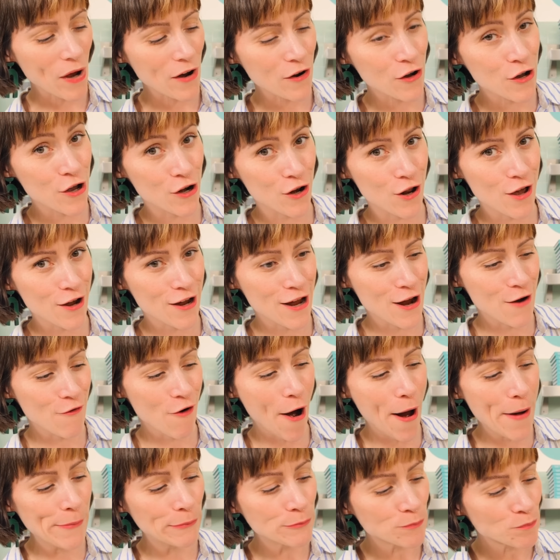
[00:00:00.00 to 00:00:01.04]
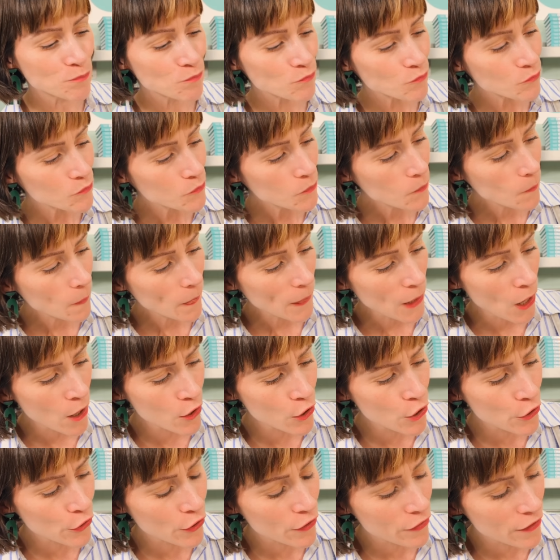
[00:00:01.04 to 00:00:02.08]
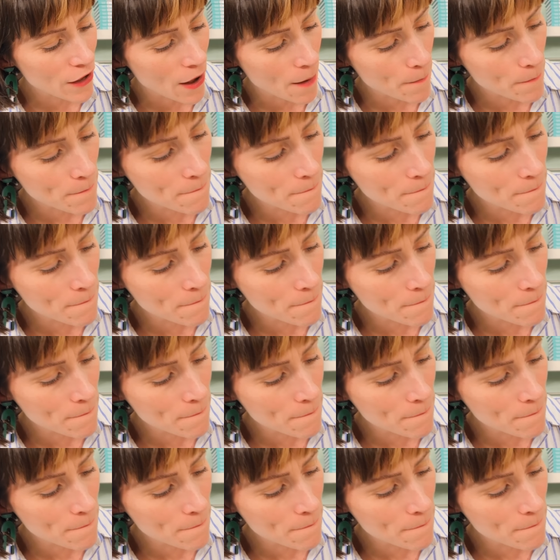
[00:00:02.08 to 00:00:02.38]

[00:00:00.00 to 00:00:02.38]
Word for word: Good looking, right? And look at that,